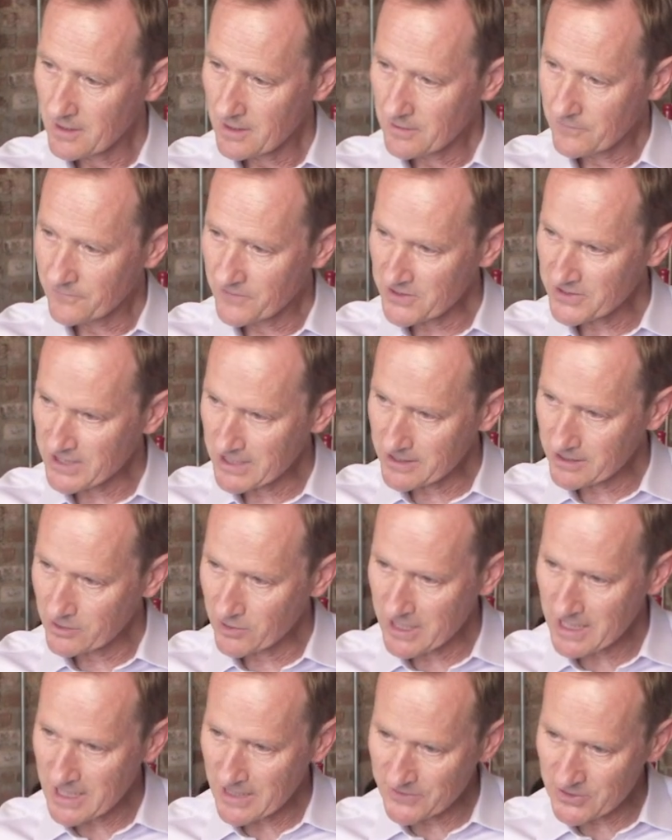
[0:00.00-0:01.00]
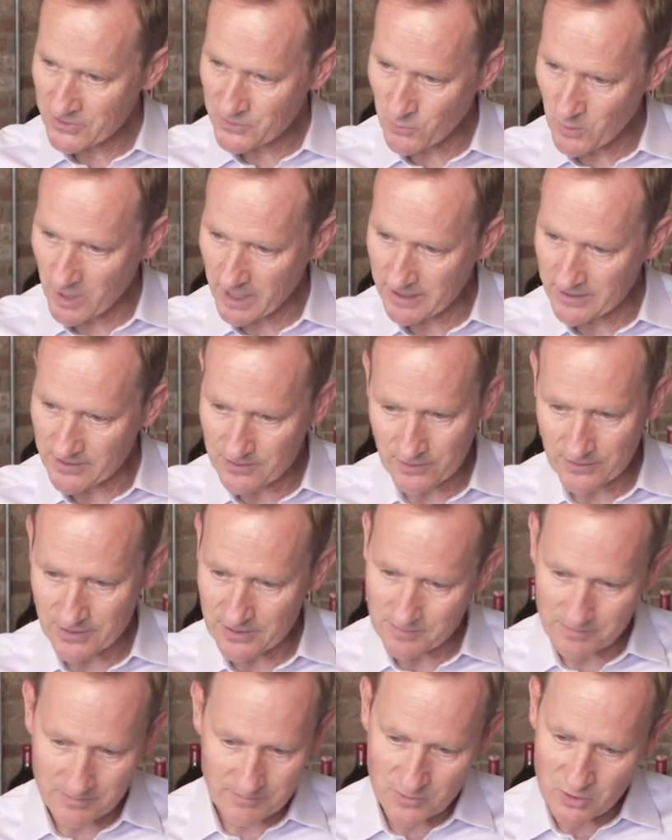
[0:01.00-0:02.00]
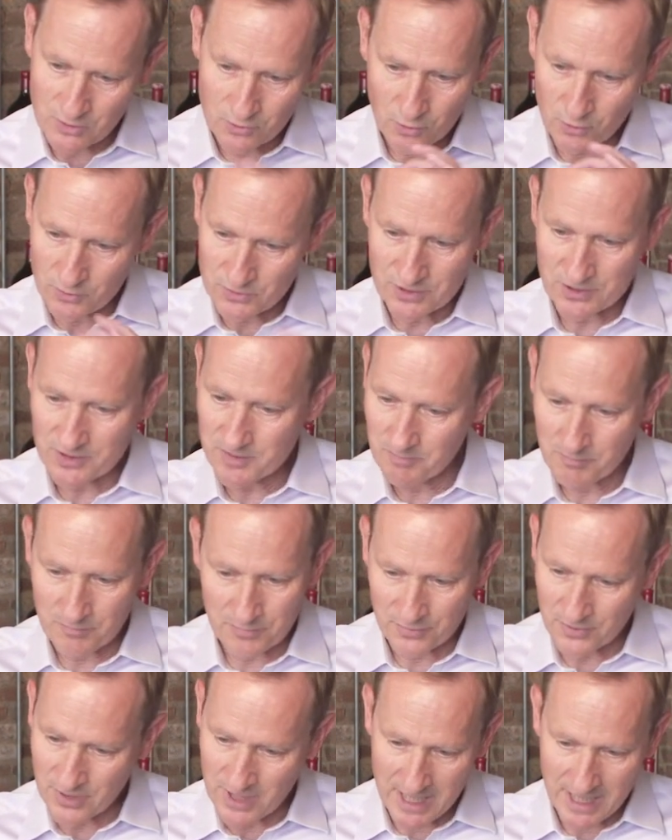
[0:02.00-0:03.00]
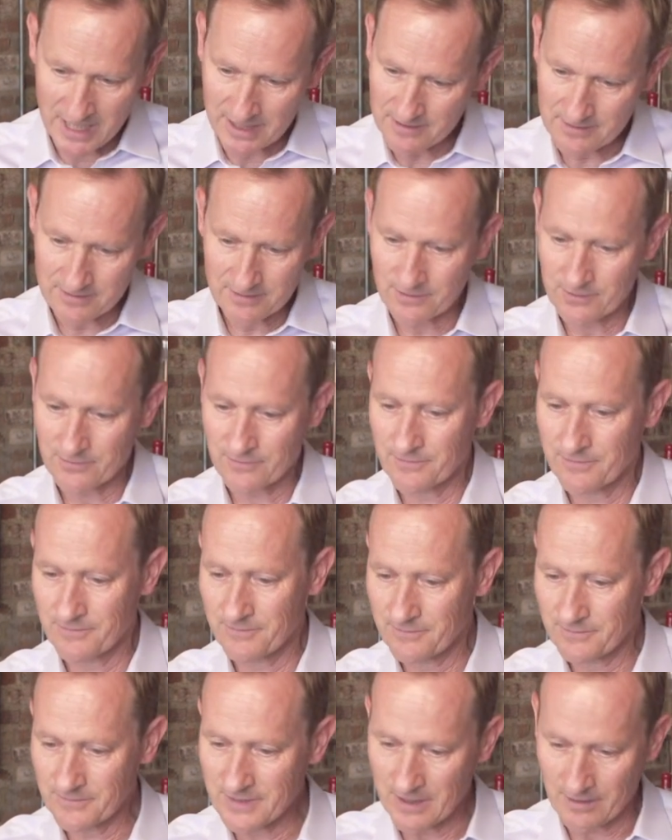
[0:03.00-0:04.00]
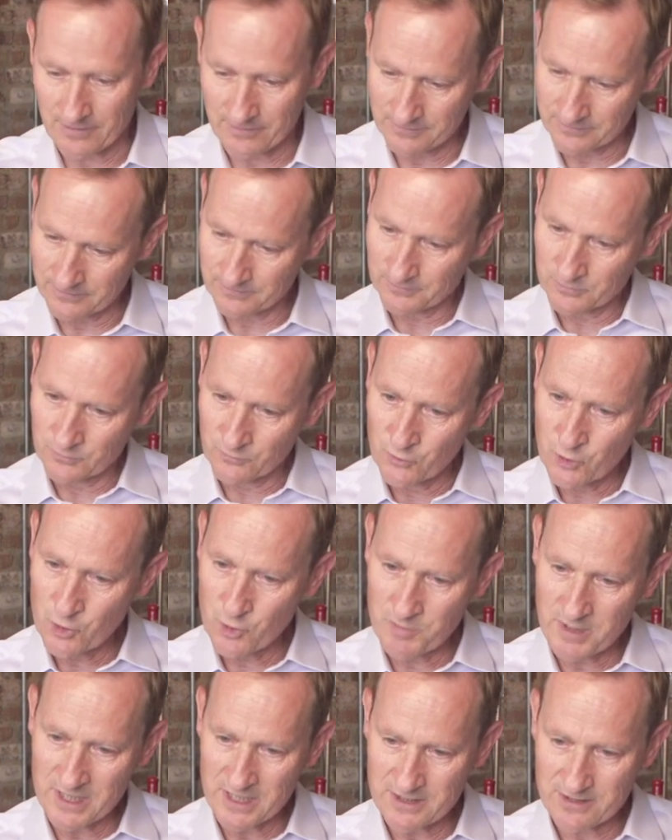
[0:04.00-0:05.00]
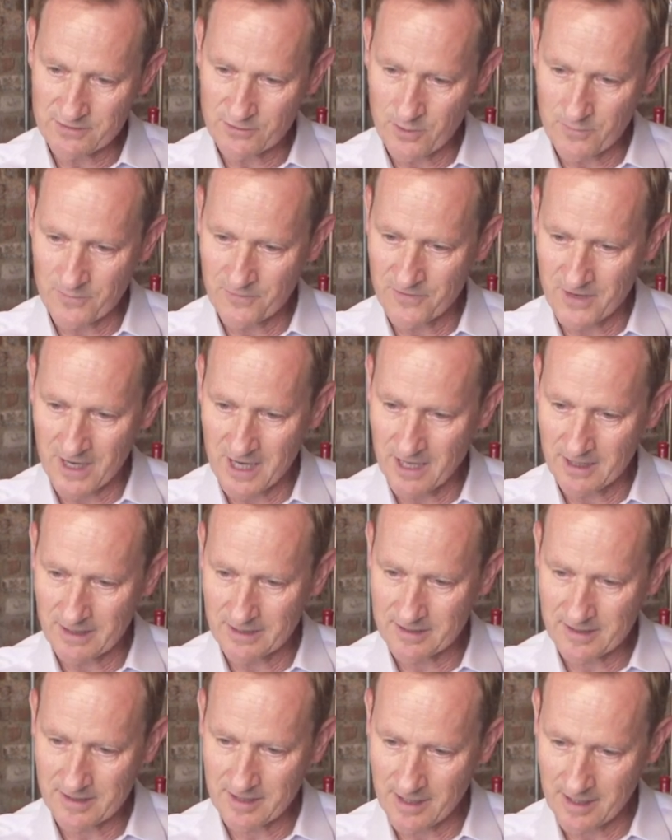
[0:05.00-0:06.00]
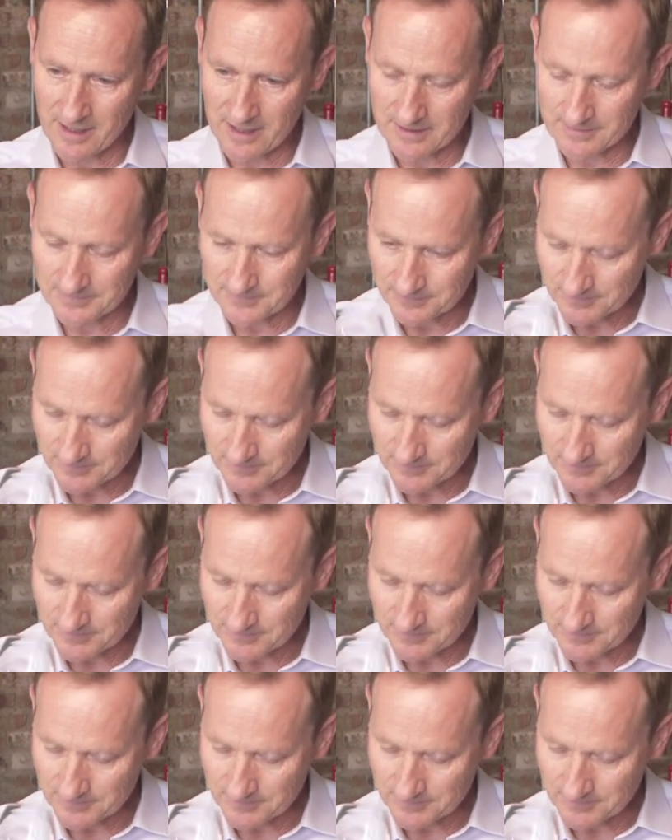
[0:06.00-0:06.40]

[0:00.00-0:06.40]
First thing is looking at this wine, it's got this gorgeous, bright, sort of ruby stroke violet color.